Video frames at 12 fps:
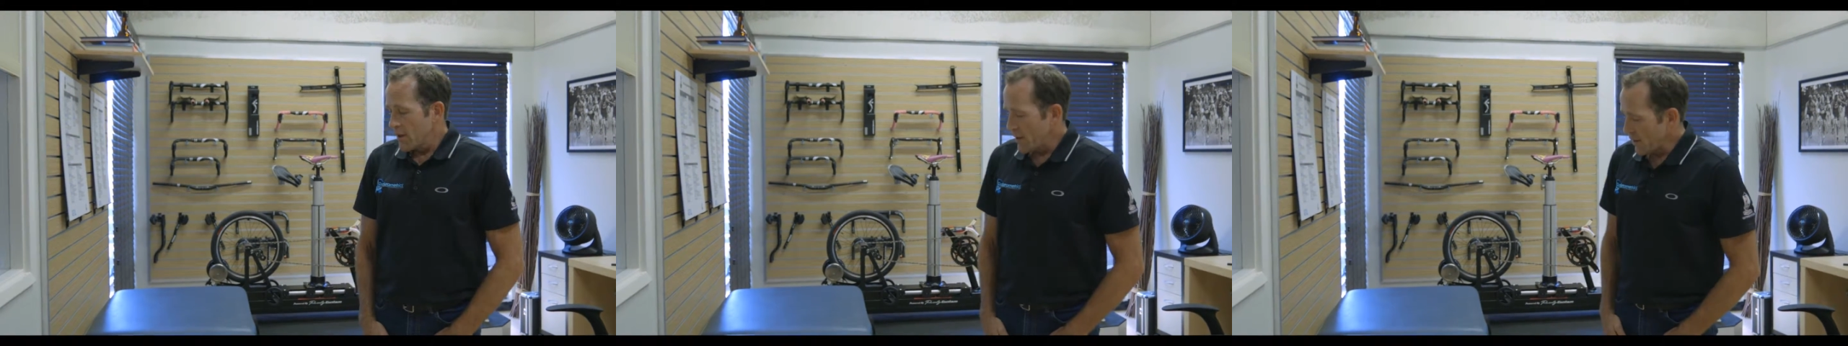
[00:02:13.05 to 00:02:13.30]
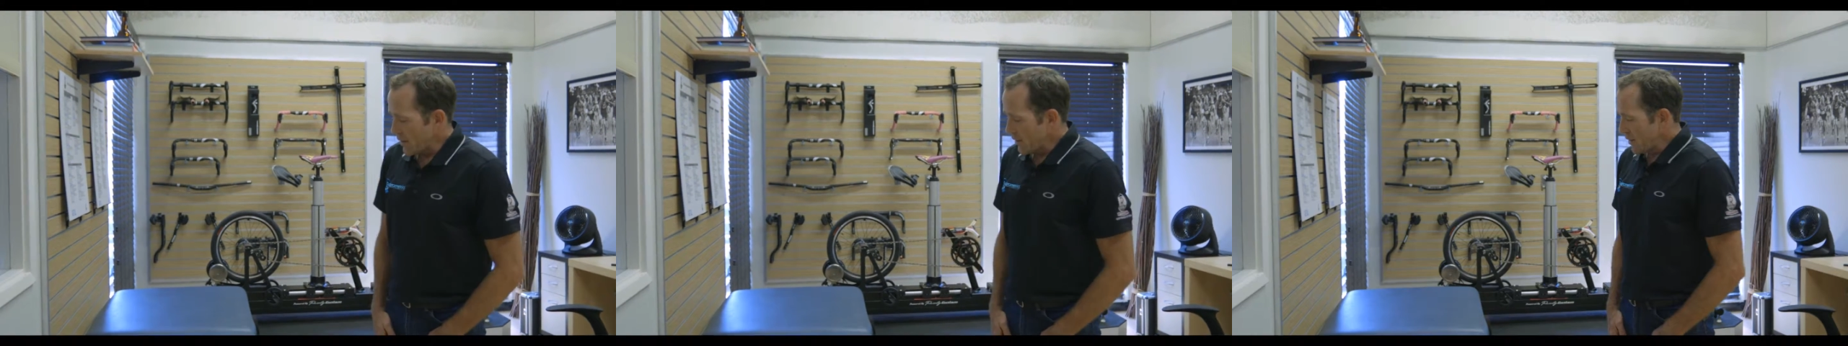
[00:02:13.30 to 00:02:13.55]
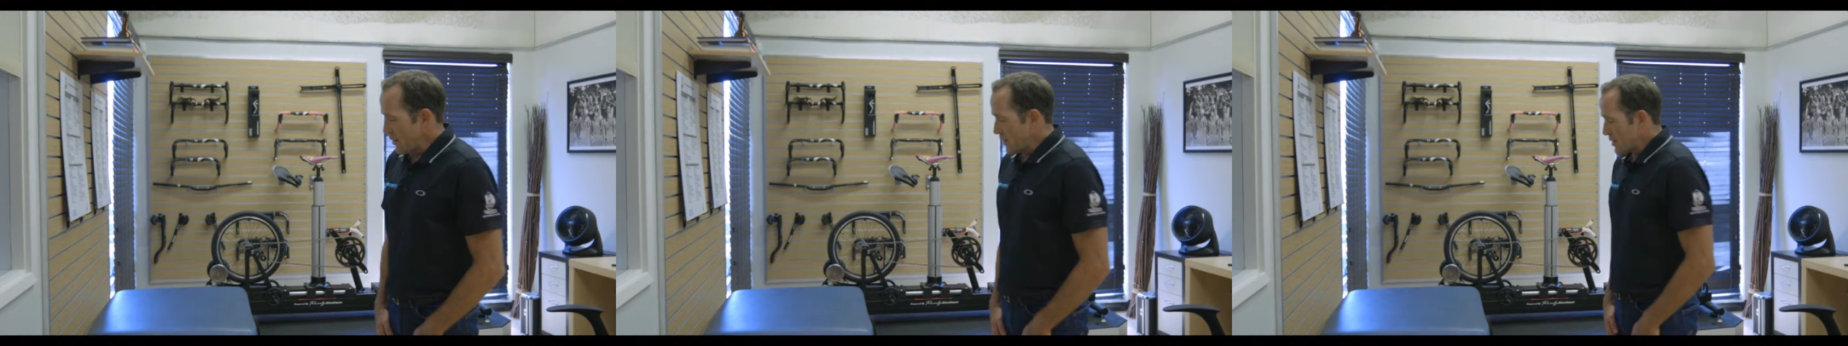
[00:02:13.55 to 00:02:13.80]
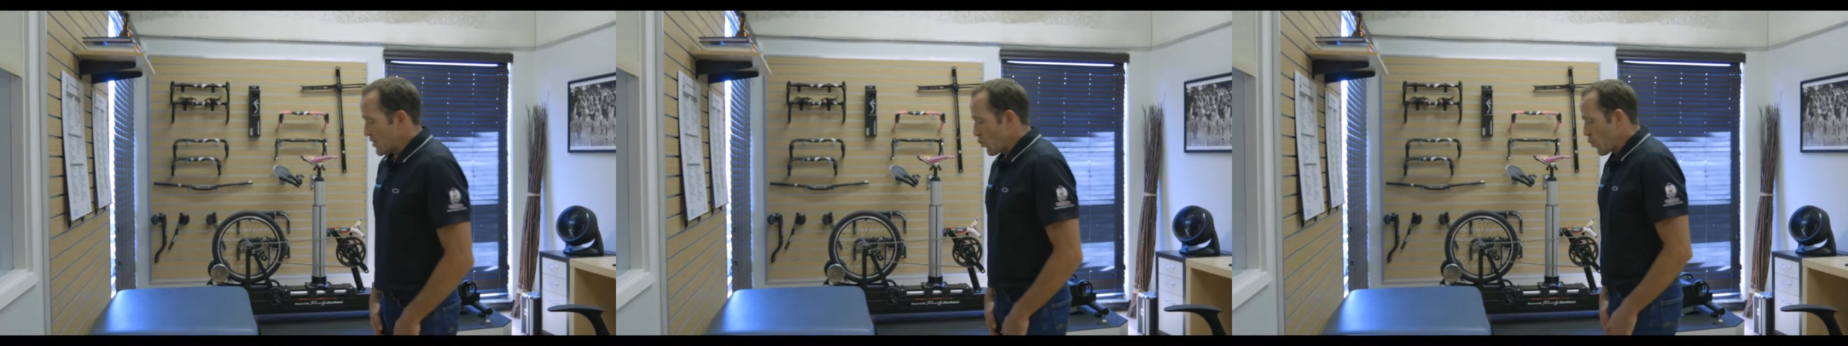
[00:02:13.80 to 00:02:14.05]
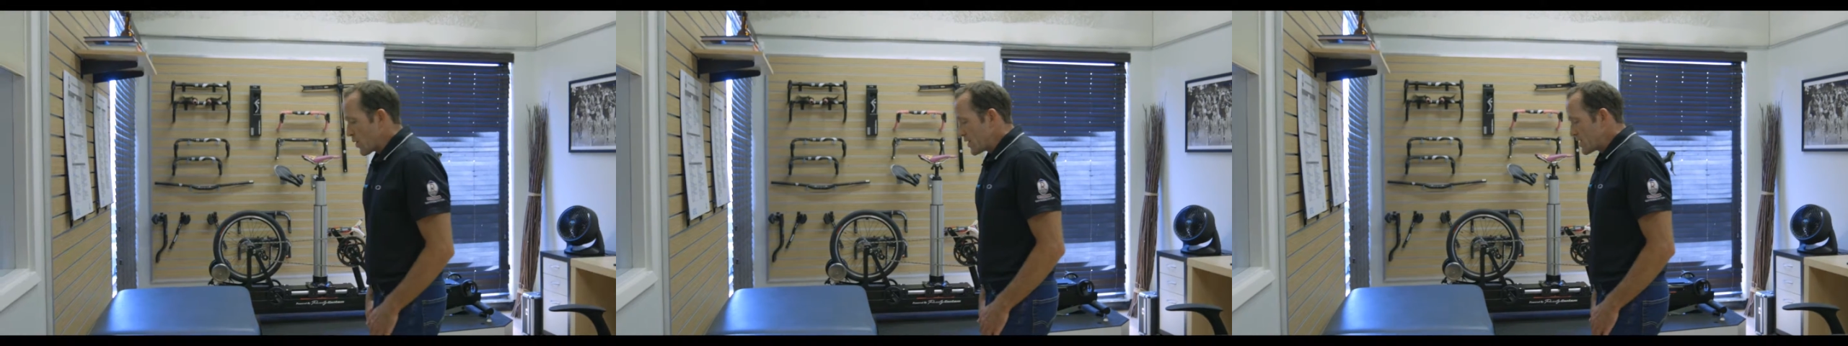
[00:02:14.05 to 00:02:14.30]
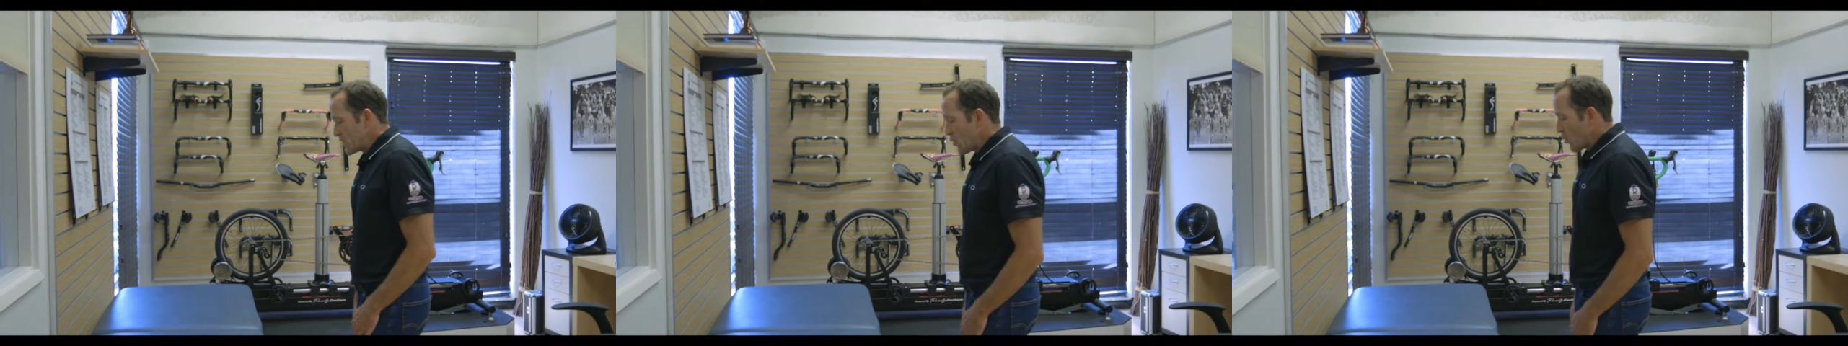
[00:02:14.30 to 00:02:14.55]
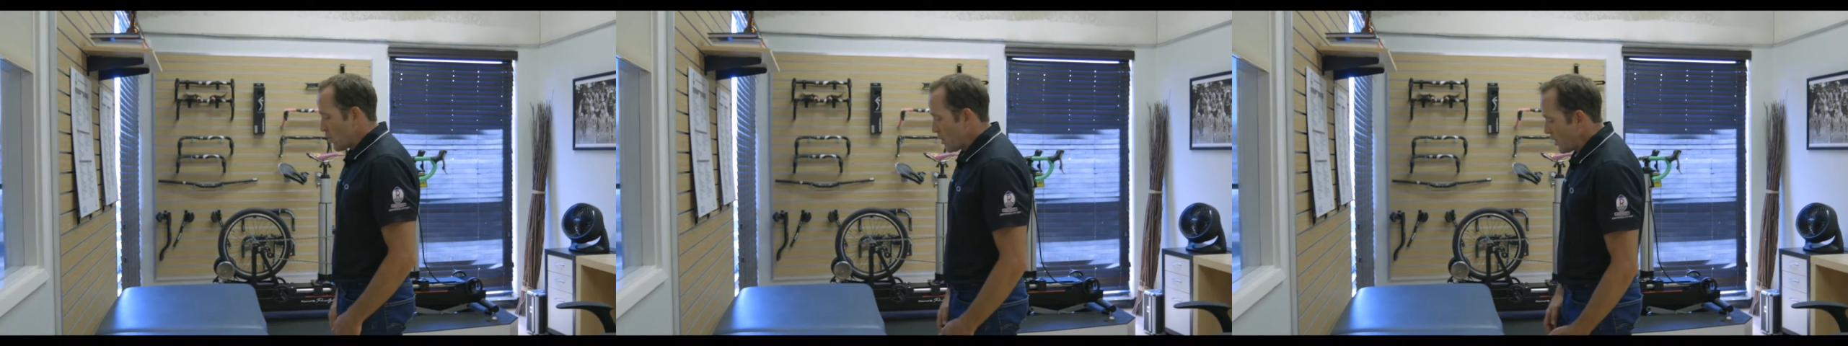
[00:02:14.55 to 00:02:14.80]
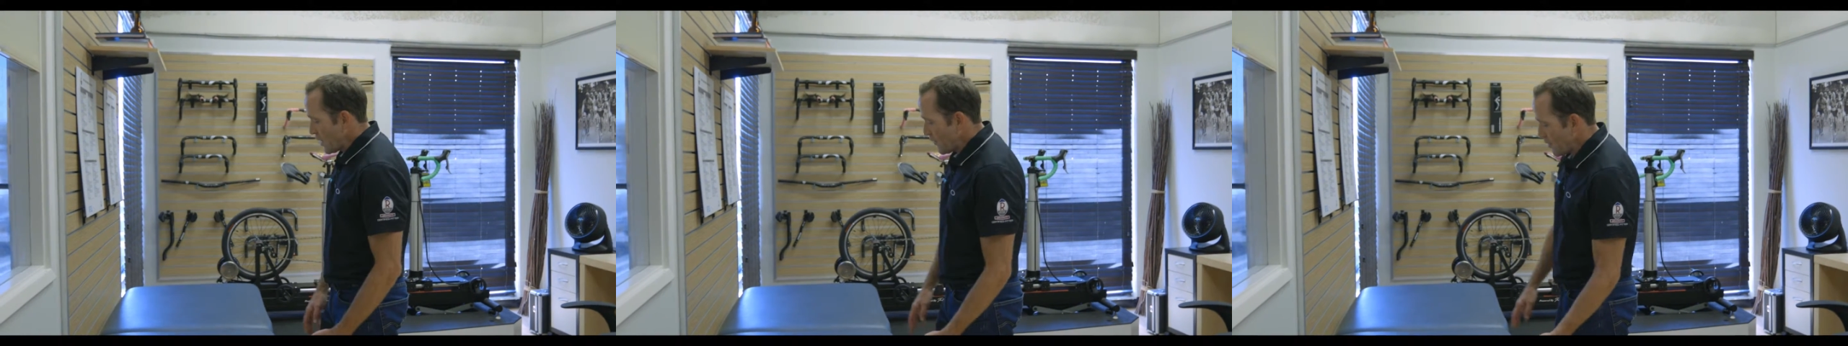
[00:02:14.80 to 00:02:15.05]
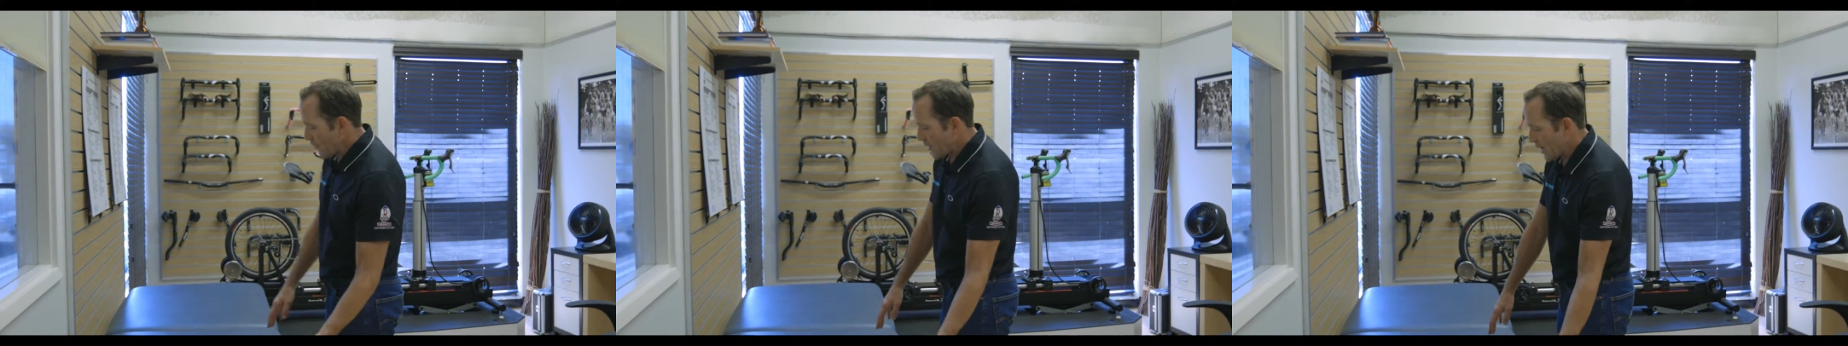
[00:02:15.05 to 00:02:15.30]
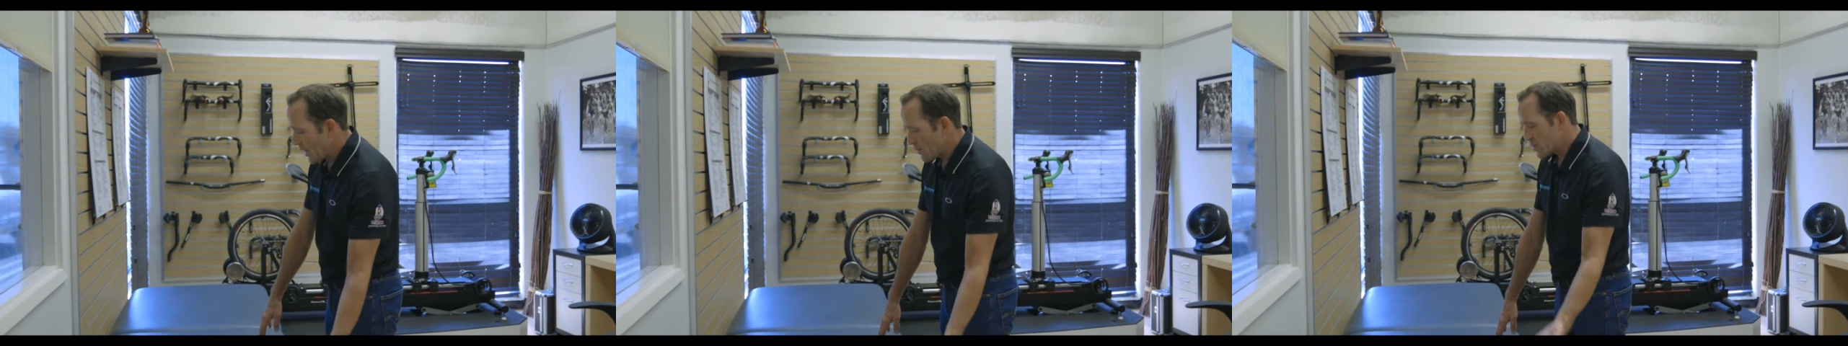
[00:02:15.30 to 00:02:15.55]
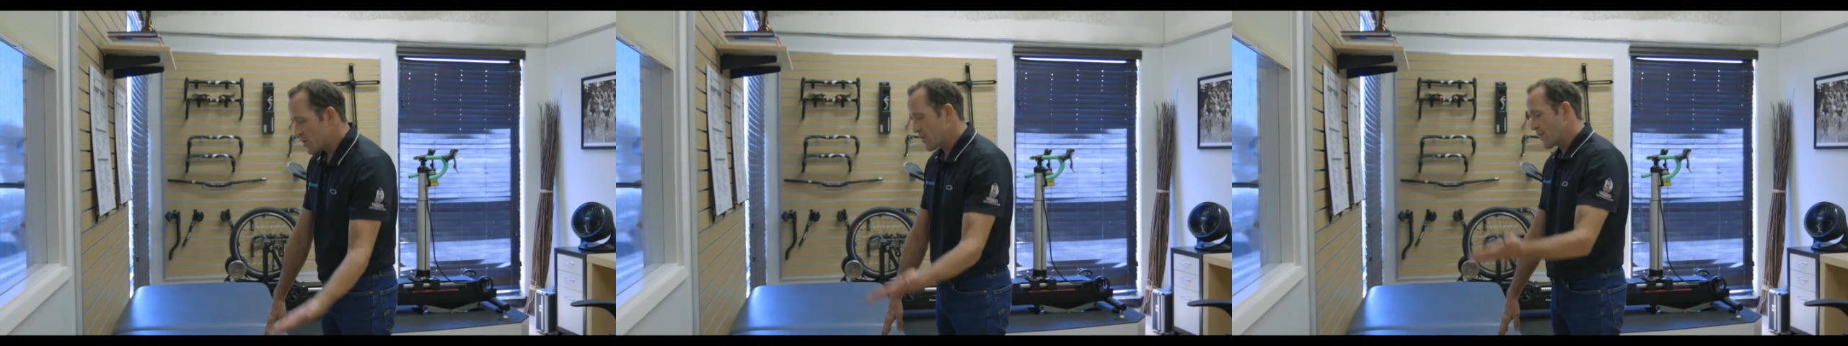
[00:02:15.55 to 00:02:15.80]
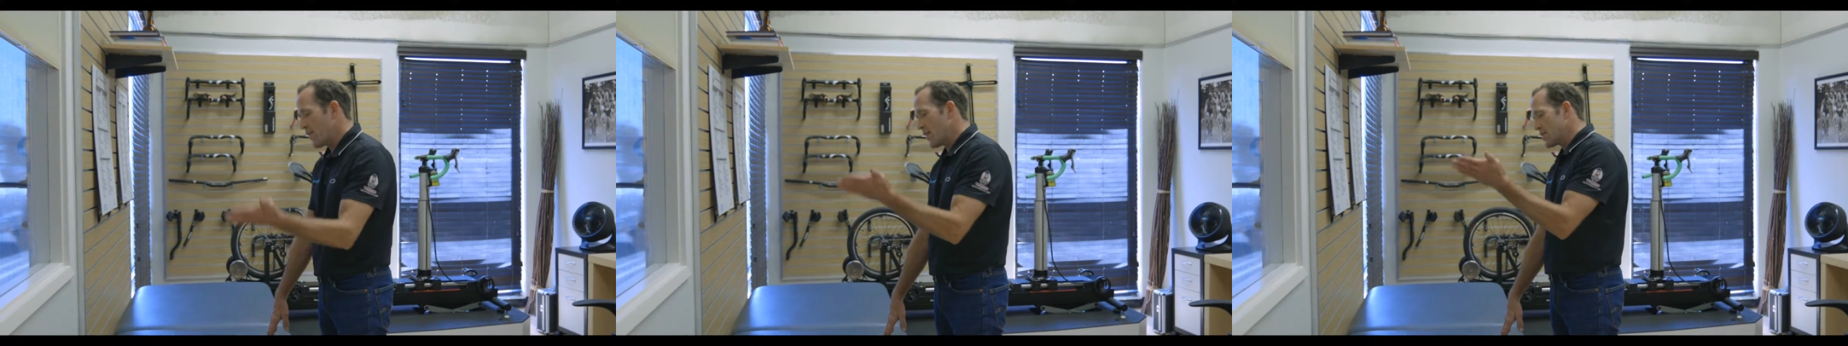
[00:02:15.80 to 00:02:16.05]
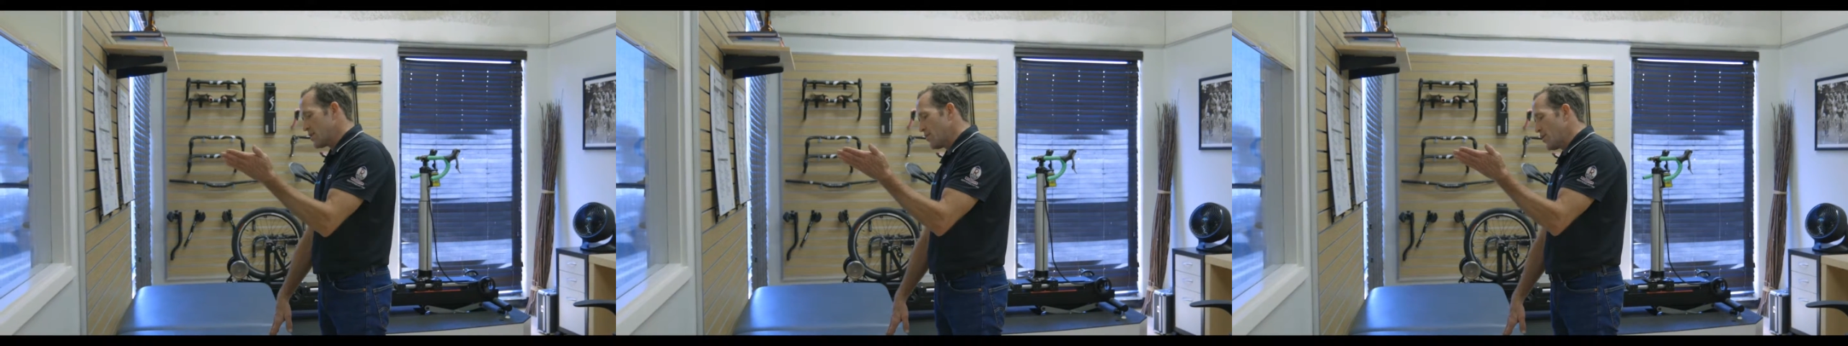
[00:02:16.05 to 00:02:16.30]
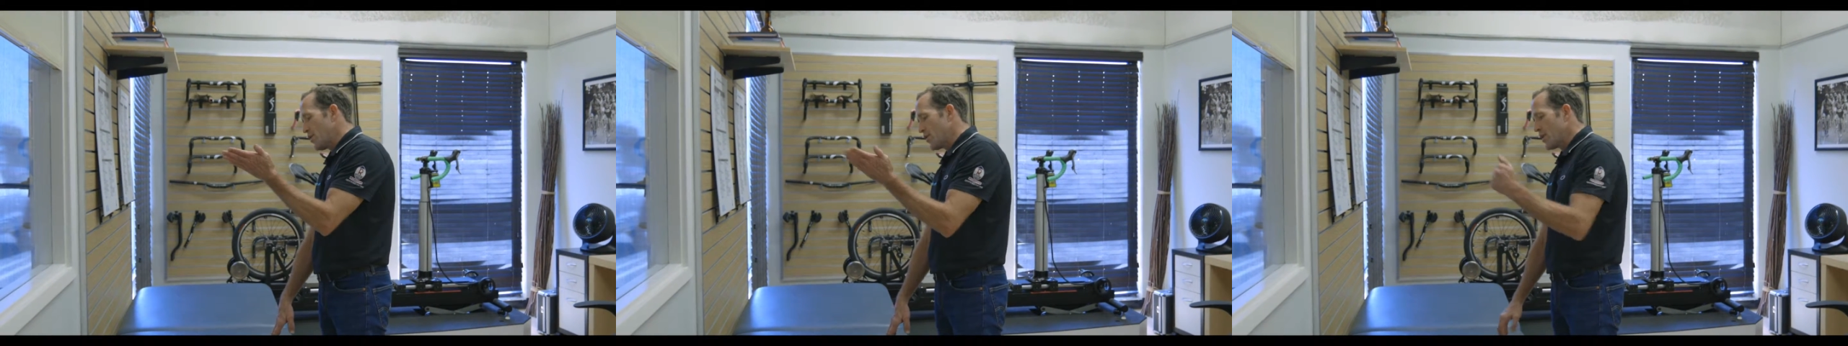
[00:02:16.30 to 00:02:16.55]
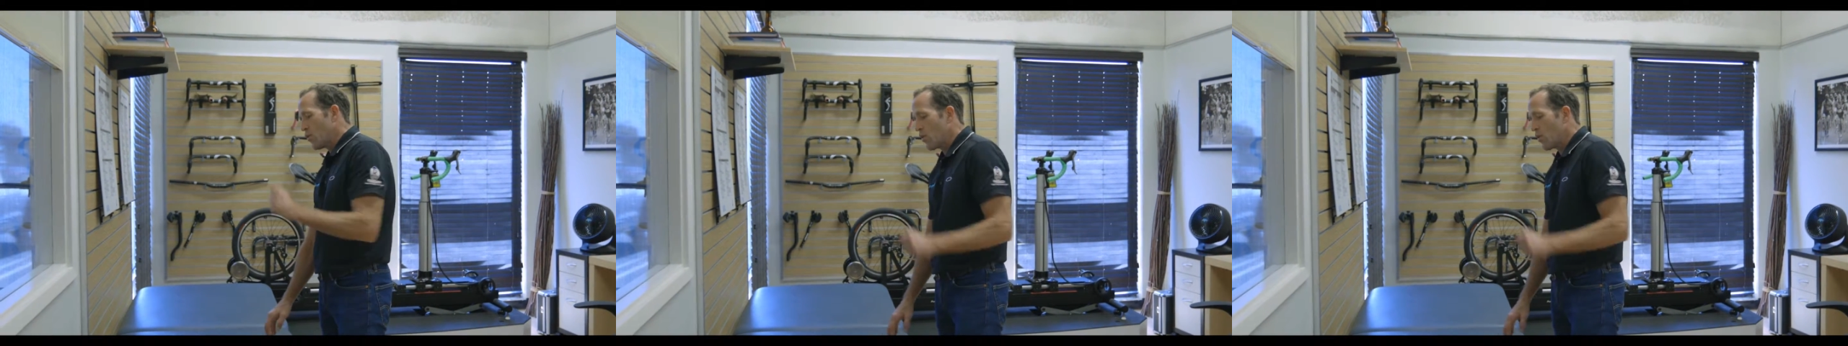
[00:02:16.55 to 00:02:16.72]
is what is your level of hamstring flexibility,